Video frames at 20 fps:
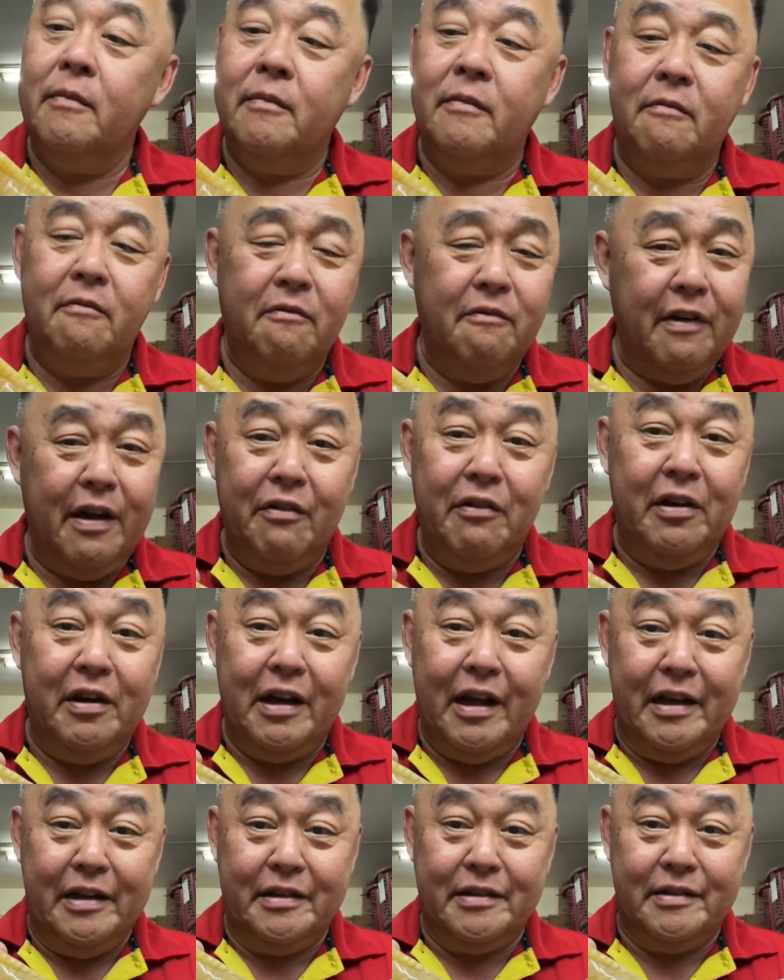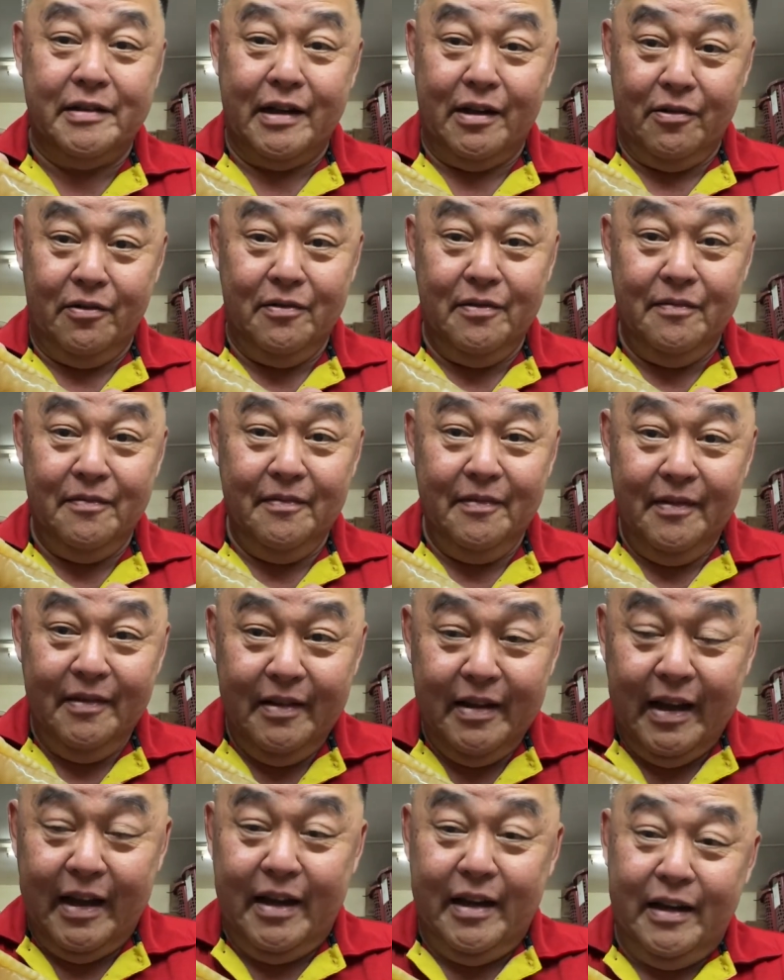very nice sound,
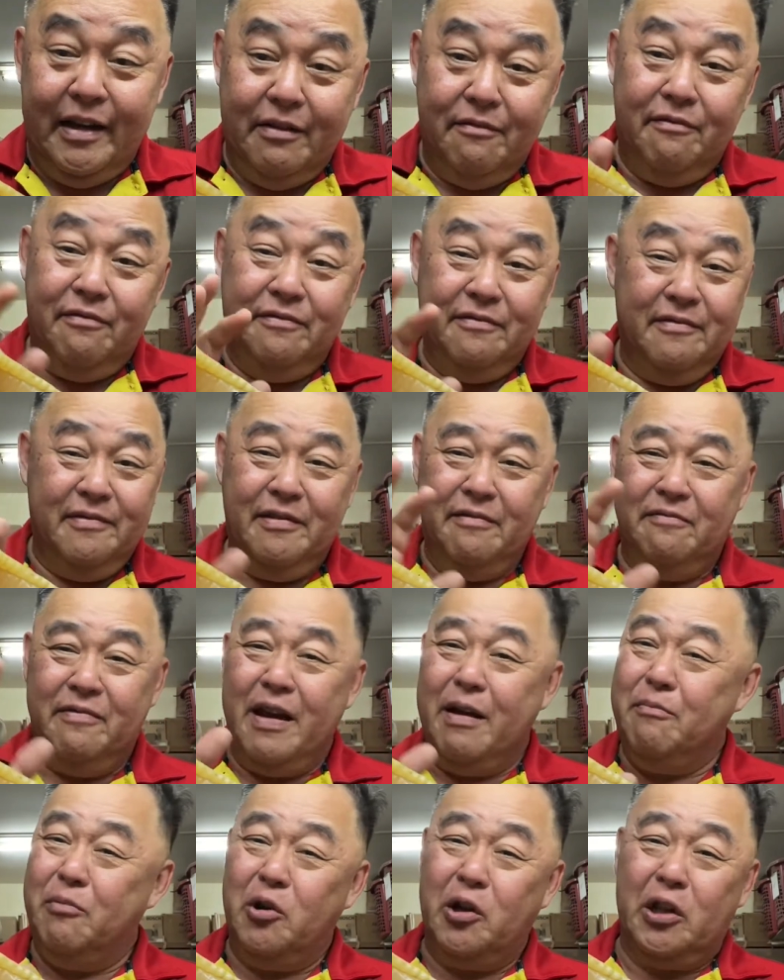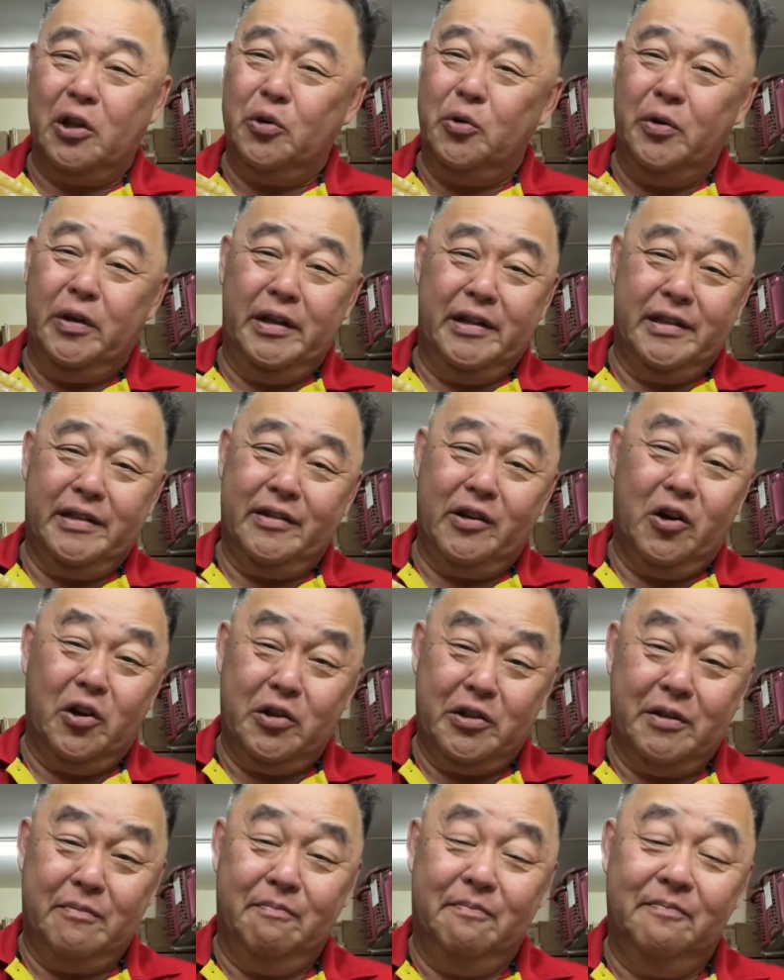and the vibrato is
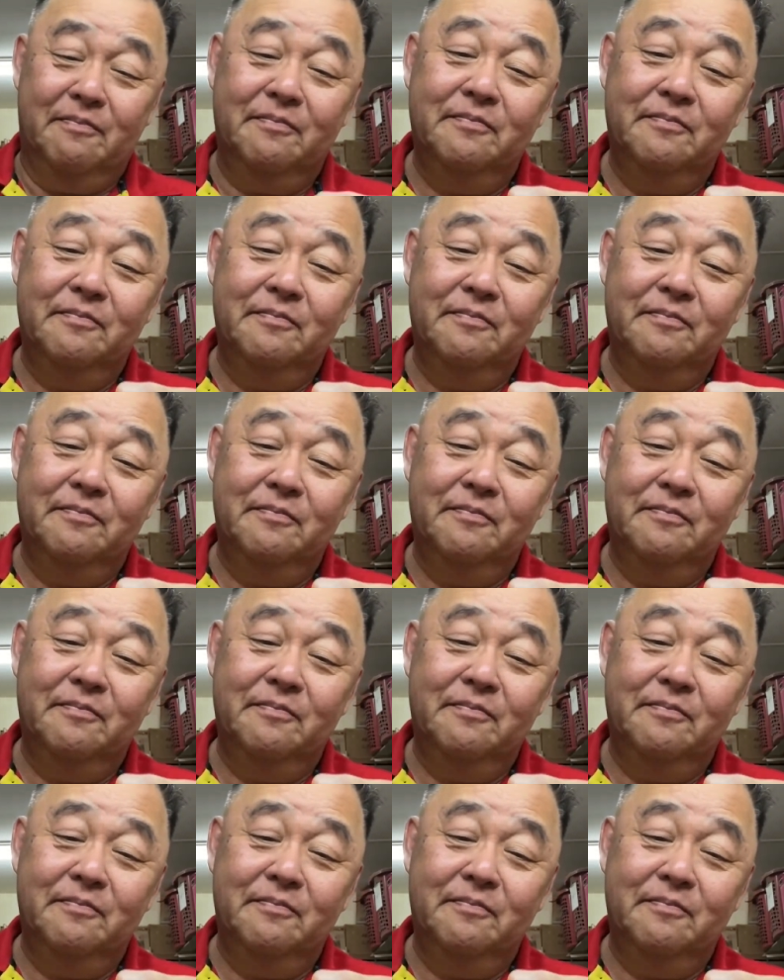awesome.